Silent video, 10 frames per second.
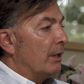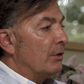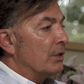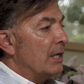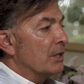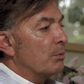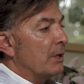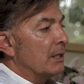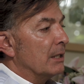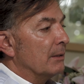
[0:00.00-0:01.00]
And they said, yes, we
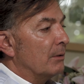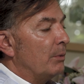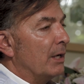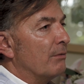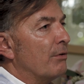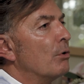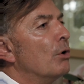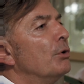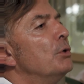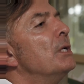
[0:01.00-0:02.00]
had a we had a phone
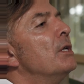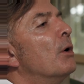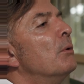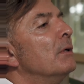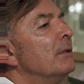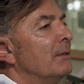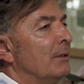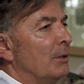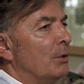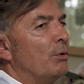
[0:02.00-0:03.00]
call. You didn't know.
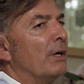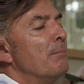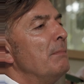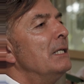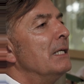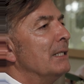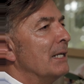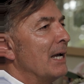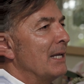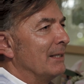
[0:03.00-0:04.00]
We had a meeting
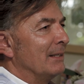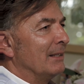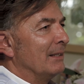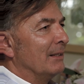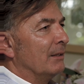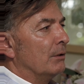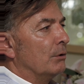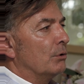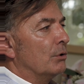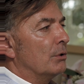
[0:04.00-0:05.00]
today.
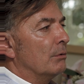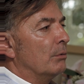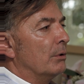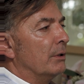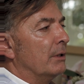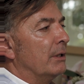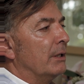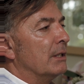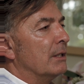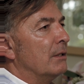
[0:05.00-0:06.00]
So I said, what?
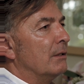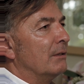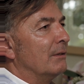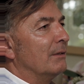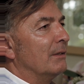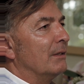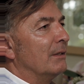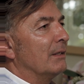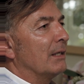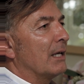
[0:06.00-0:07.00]
He said,
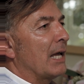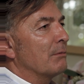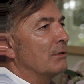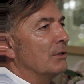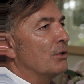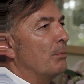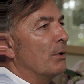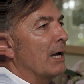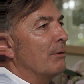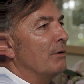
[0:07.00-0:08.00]
county
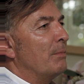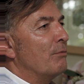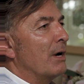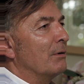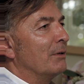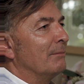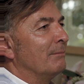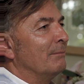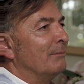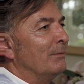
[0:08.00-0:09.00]
Stockport County been around.
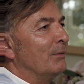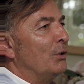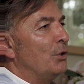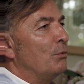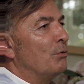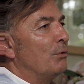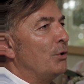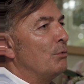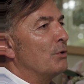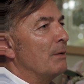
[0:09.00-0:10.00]
The youth
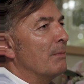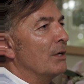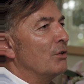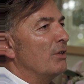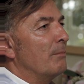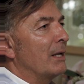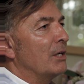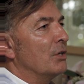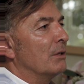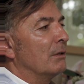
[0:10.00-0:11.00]
youth team manager, the
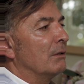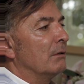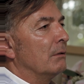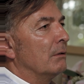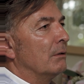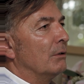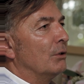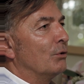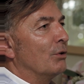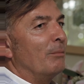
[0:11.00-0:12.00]
manager.
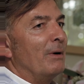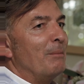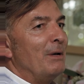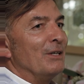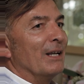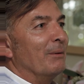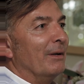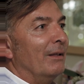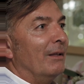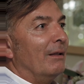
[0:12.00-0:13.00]
So I met me,
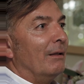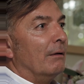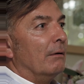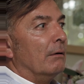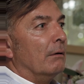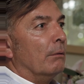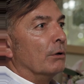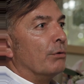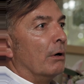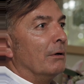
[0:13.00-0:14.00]
Darren.
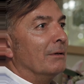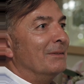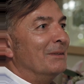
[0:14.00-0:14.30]
What's wrong?